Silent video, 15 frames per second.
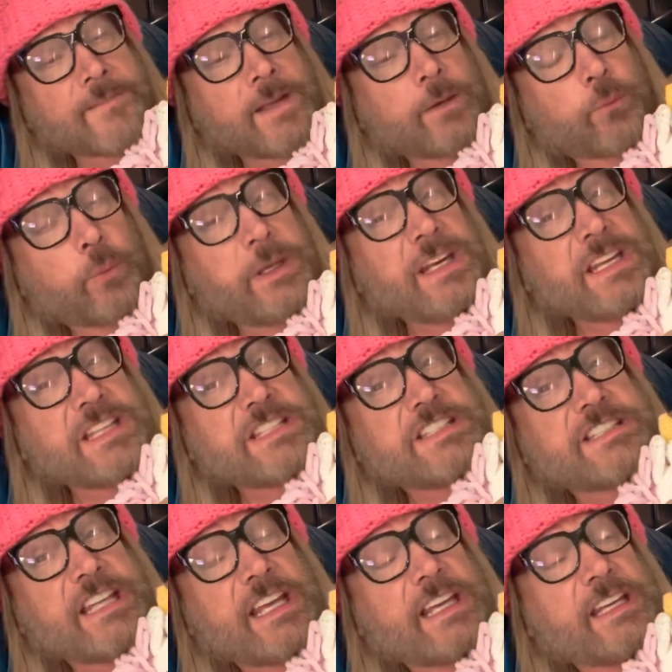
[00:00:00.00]
And we didn't
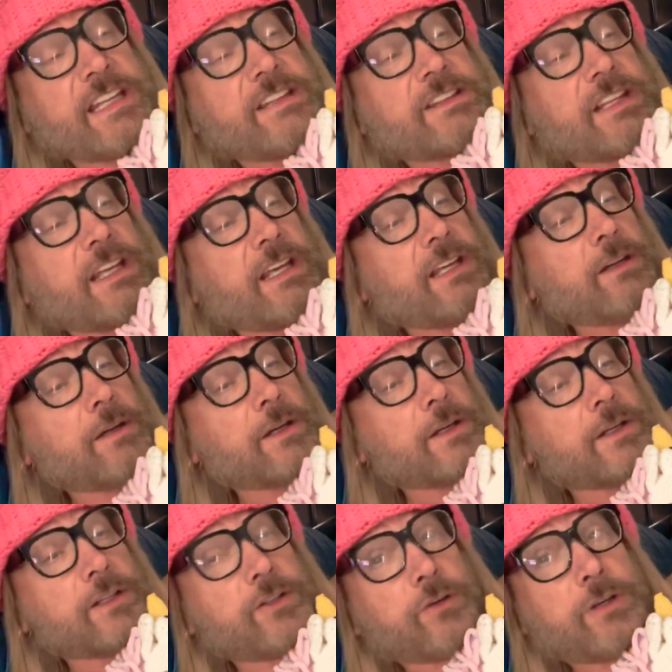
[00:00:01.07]
say anything.
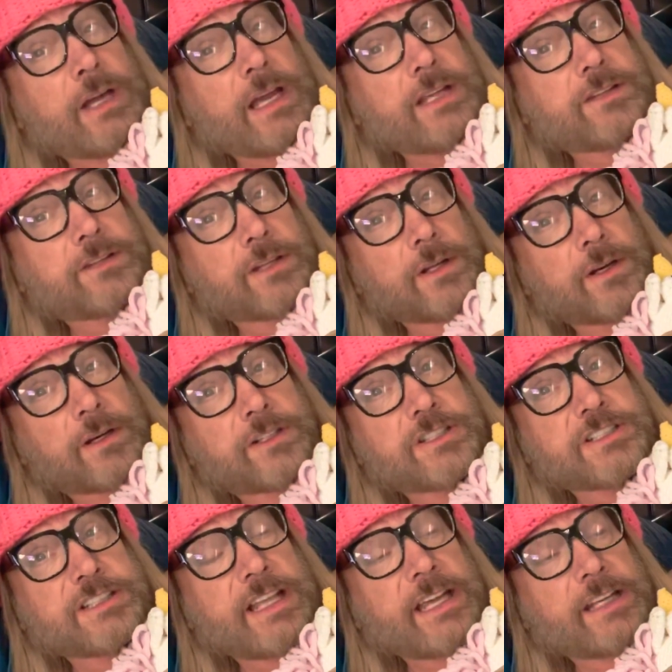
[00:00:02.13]
You guys are
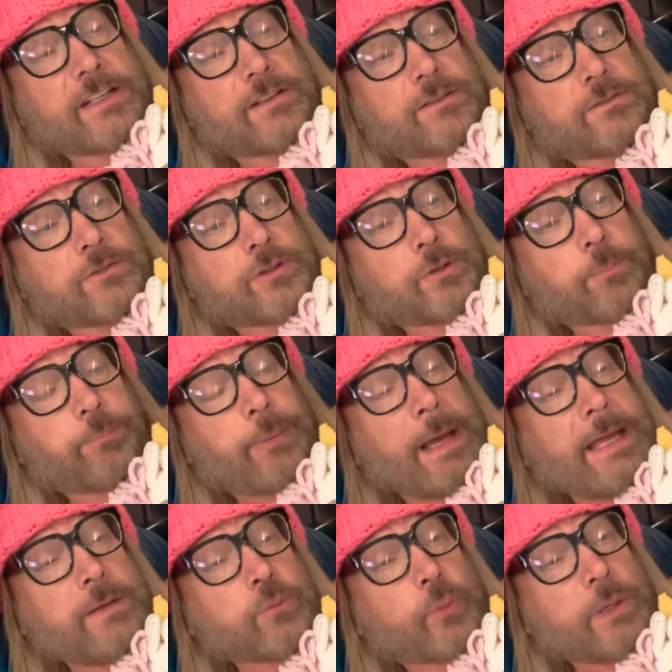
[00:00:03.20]
just like, you know,
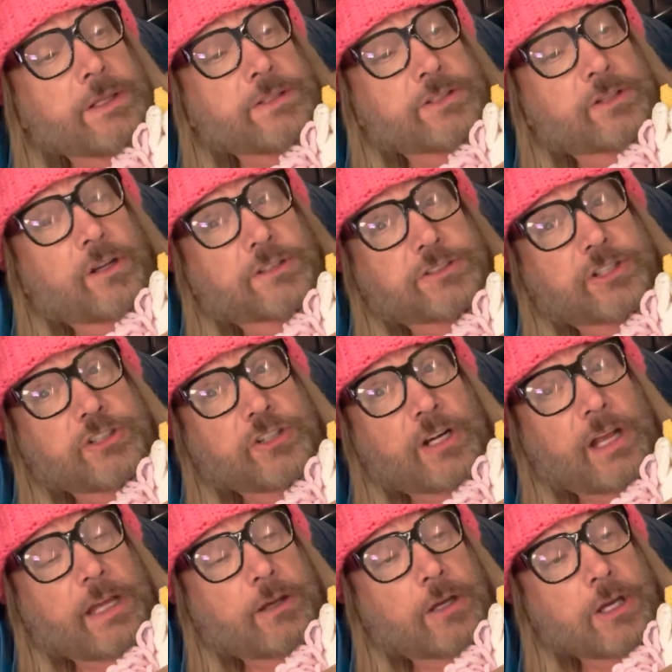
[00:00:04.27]
Biden wins and all of a sudden you're
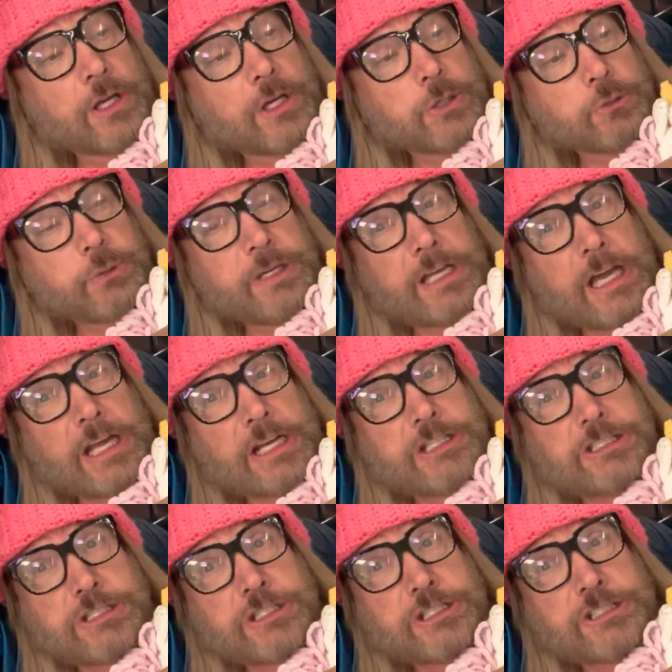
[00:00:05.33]
like, we
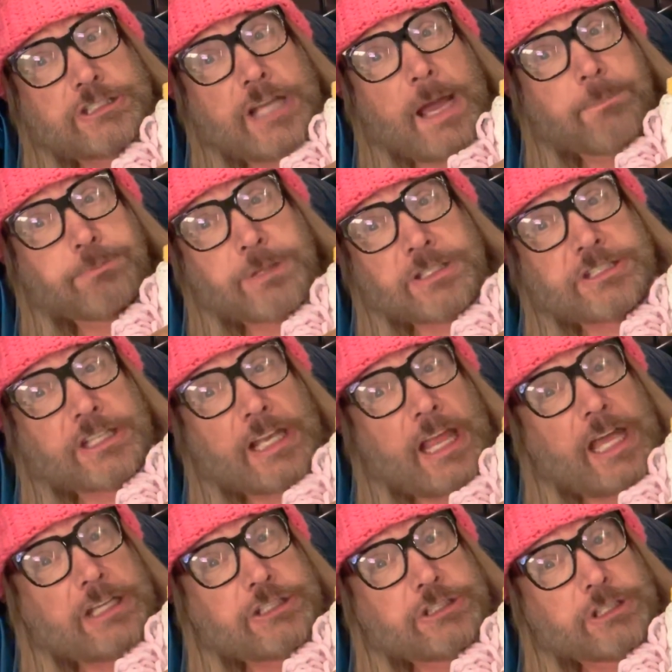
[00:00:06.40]
got to stop this
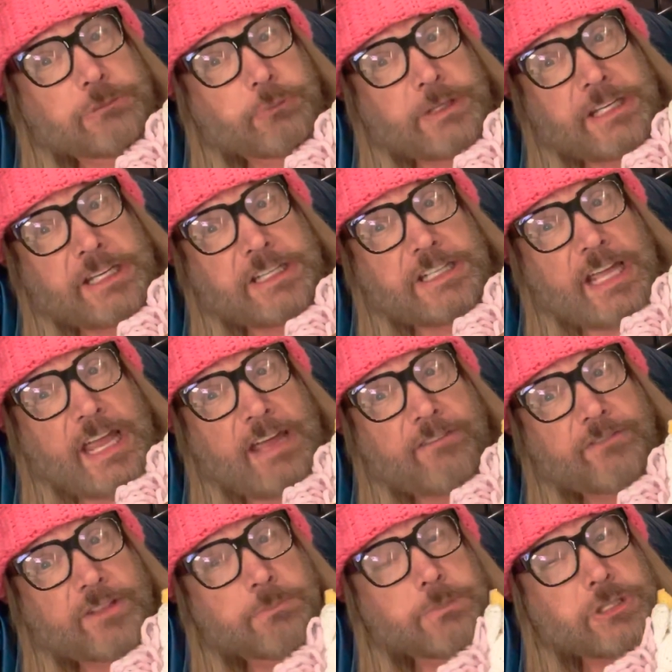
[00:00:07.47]
election. We need to
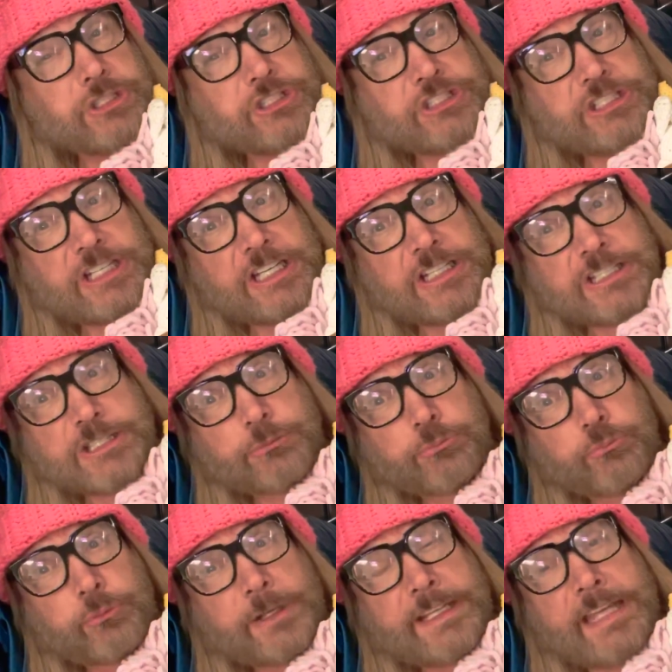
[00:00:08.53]
have the machines
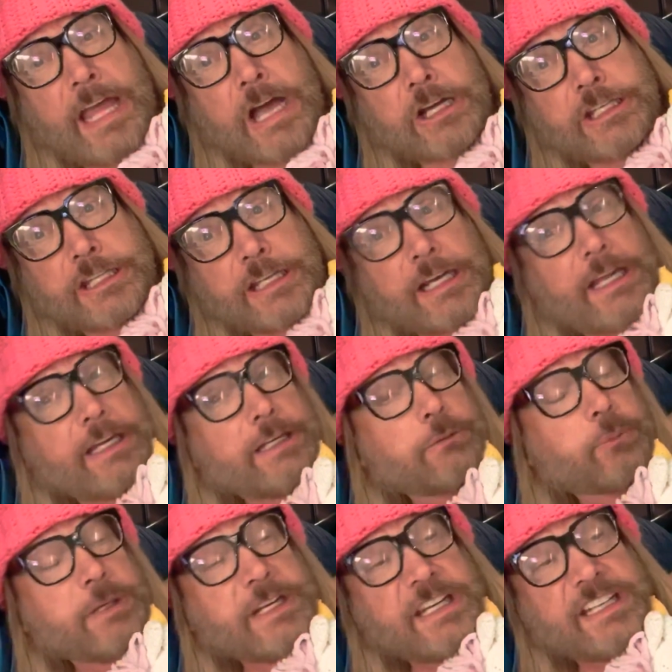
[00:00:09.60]
recalculated.
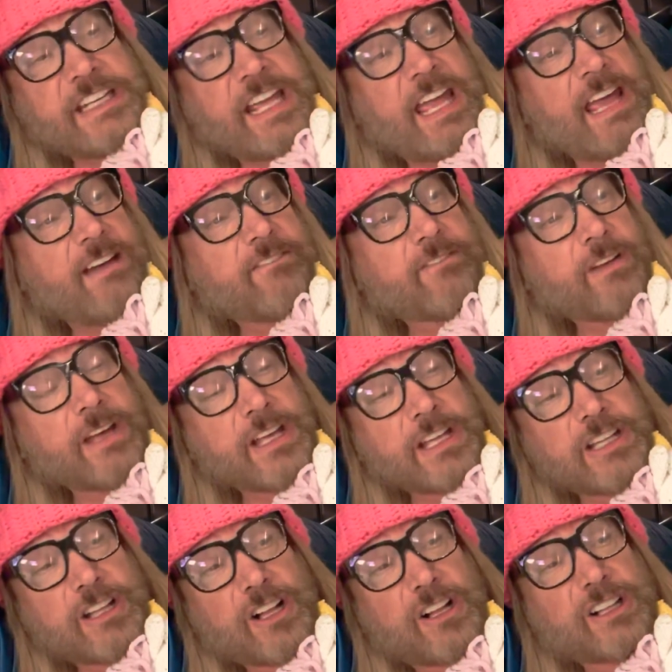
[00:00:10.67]
We need to have
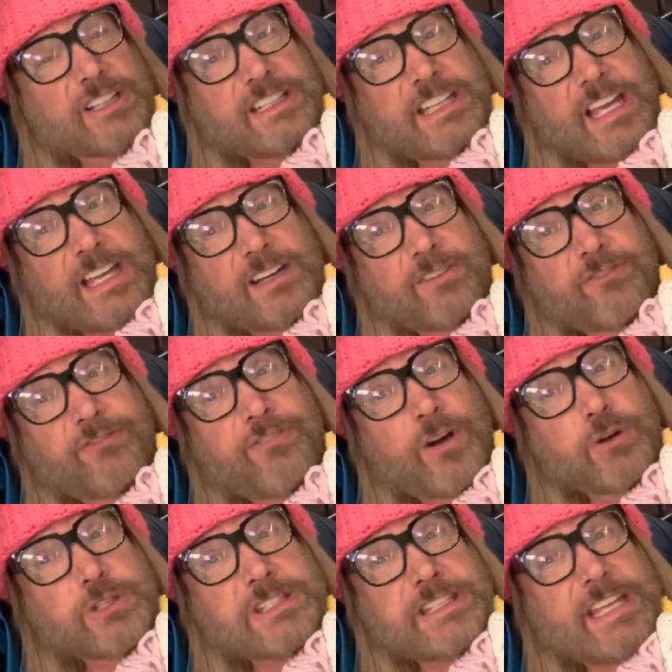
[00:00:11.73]
all kind of
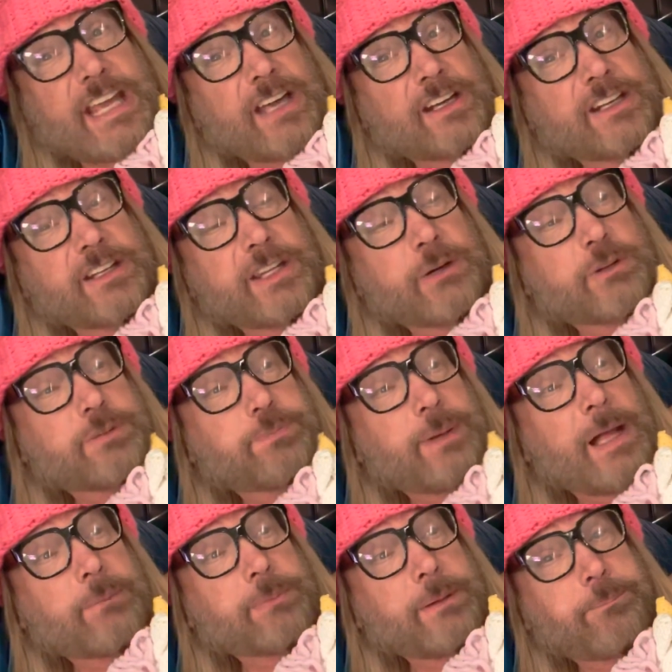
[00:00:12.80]
votes counted. There was
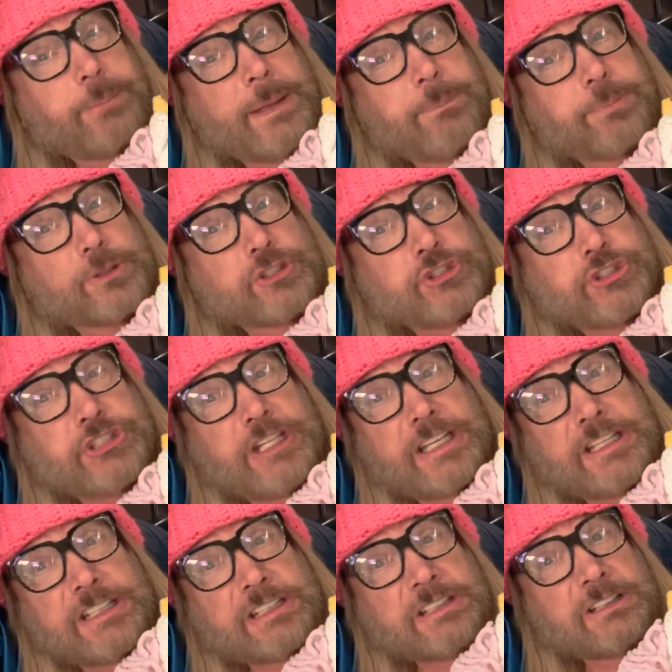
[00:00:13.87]
probably people
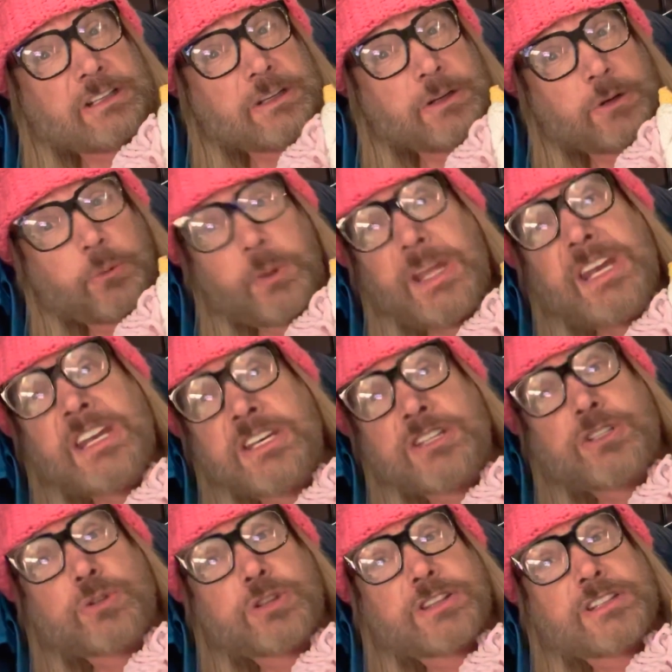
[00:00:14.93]
cheating. We didn't
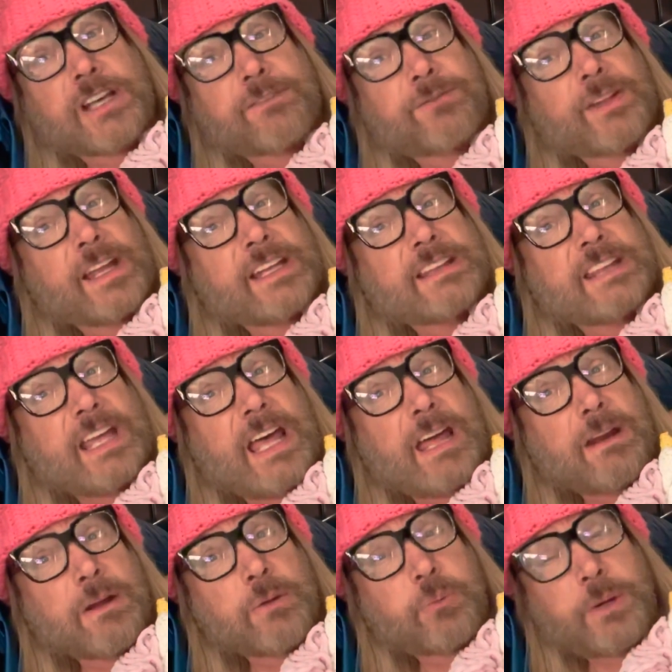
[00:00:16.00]
do stuff like
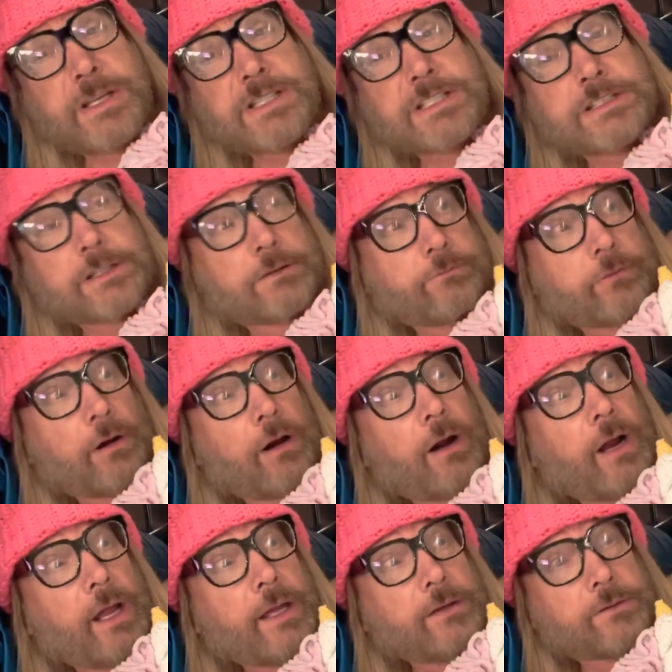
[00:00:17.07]
that. We just said, all
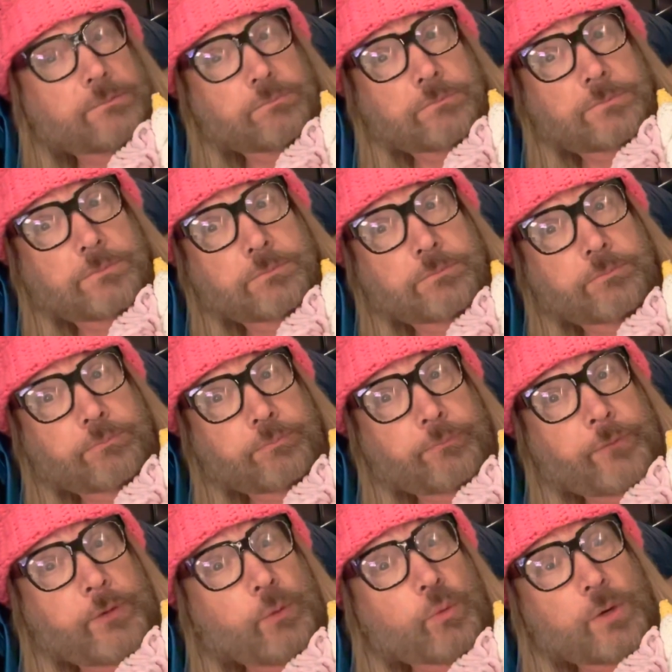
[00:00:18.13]
right, if
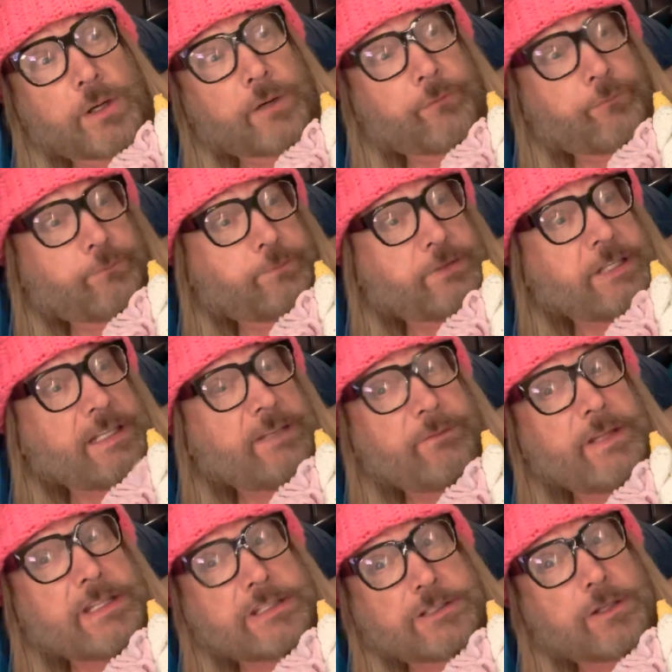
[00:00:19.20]
you want a
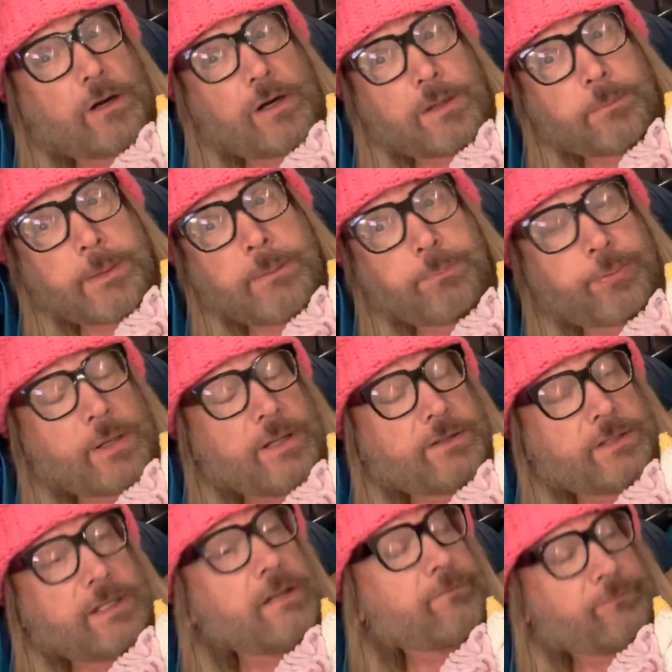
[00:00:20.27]
TV star to be
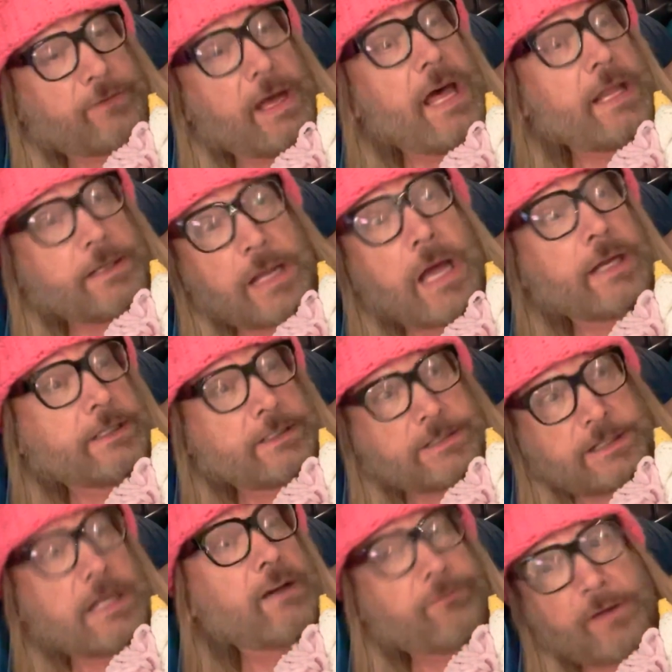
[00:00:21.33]
president, fine, knock
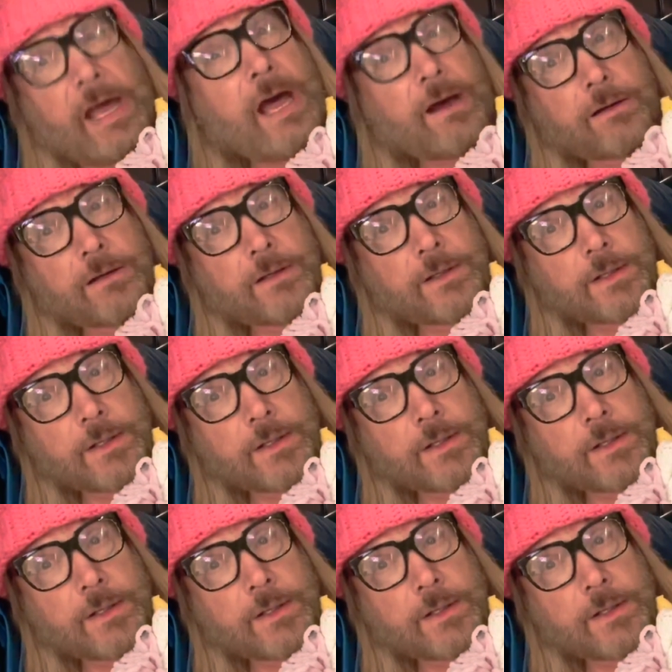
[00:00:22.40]
yourself out.